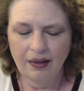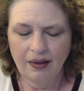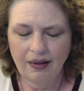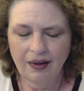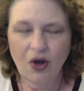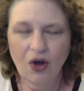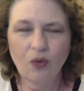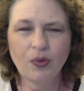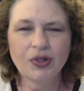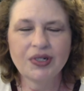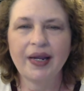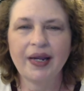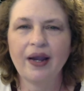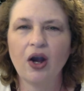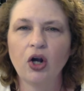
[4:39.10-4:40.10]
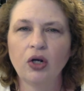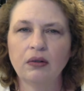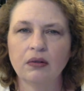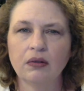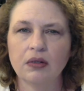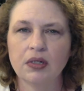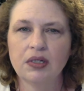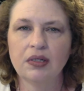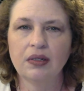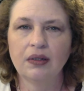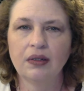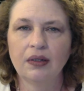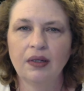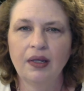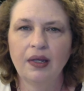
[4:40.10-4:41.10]
almost like urns,
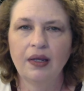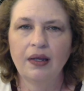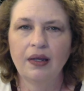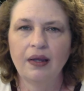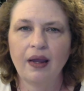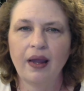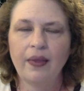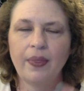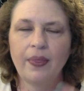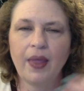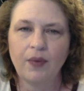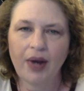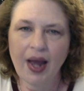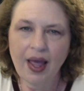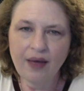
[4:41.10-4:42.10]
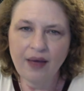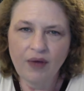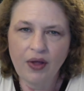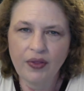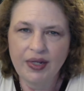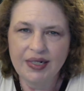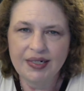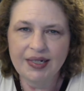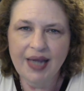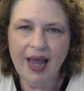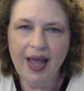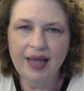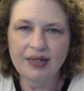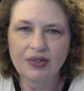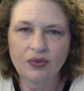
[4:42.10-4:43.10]
and they would have all these
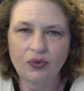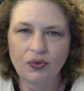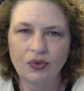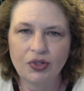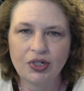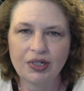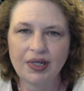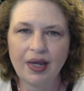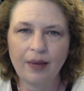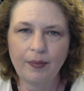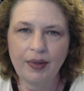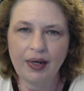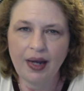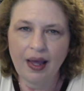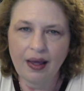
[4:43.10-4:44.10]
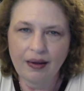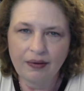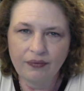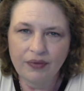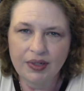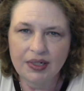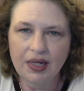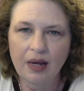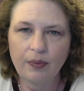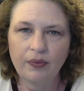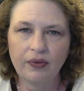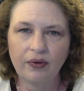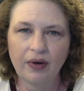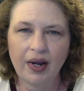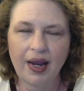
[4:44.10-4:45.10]
tassels coming out of the top of
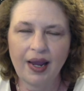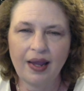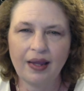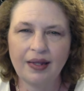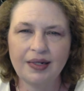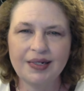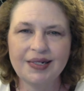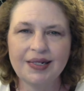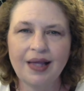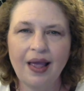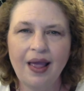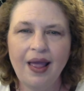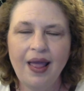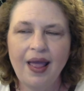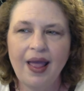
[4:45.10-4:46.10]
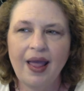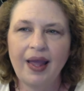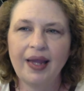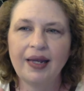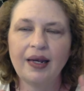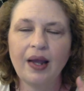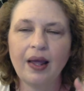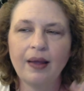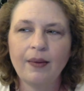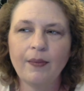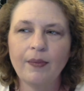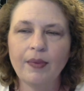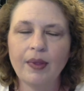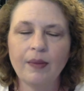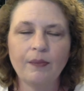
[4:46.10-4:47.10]
their heads. And
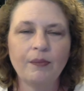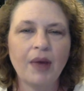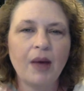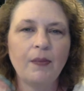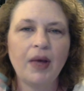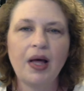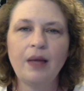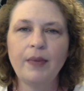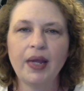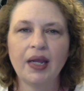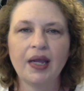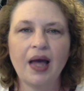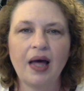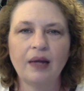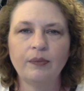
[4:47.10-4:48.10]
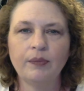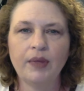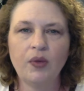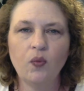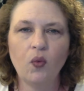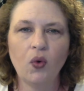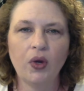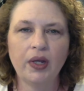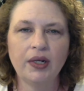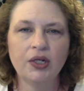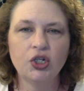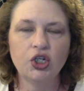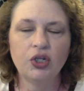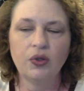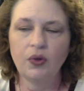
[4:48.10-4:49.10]
my mom had gotten me
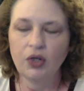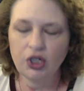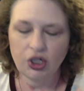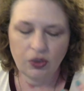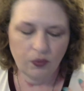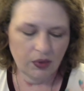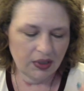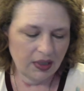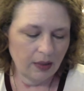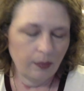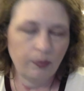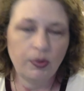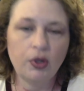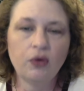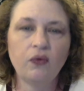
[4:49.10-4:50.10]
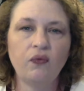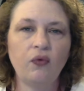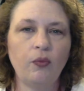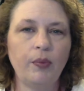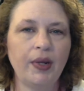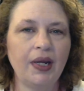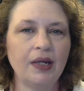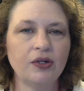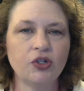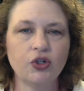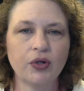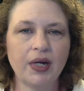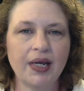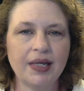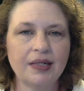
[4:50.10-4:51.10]
one. She, she was in a beautiful pink
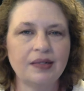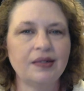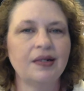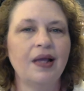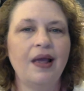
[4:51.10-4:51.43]
dress,